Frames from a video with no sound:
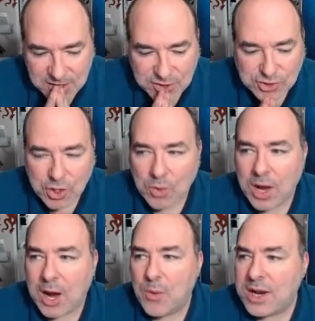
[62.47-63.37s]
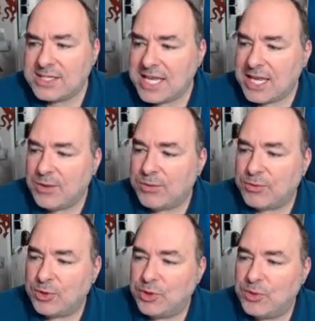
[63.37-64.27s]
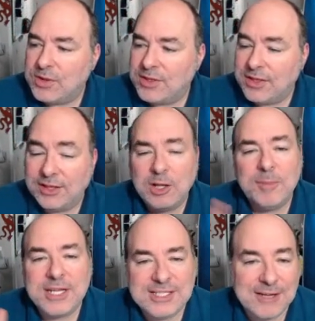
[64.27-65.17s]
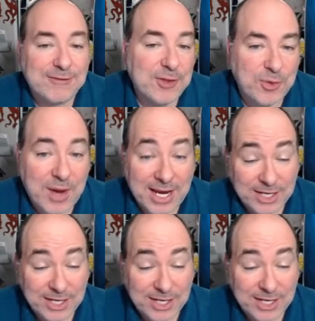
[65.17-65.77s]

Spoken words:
So I want to take you through the little bit of stuff on the right.